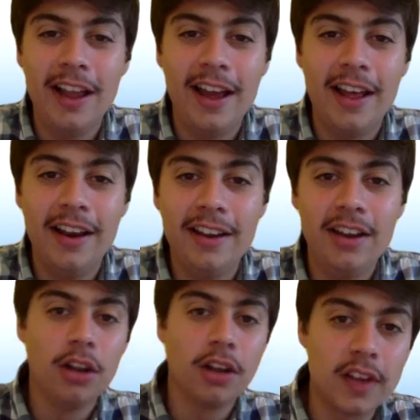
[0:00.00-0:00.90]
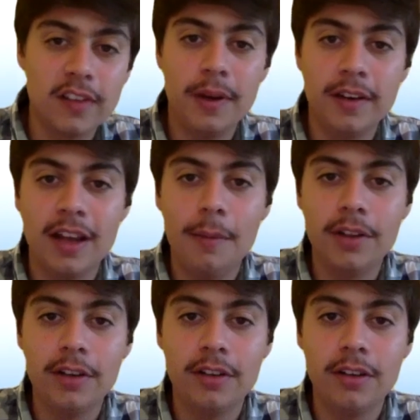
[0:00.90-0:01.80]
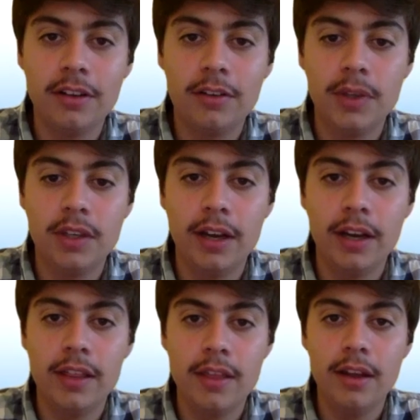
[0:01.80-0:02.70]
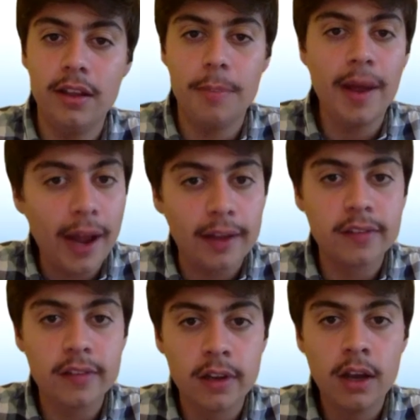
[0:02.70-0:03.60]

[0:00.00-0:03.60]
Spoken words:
and it looks like it's been attempted to be done in the past,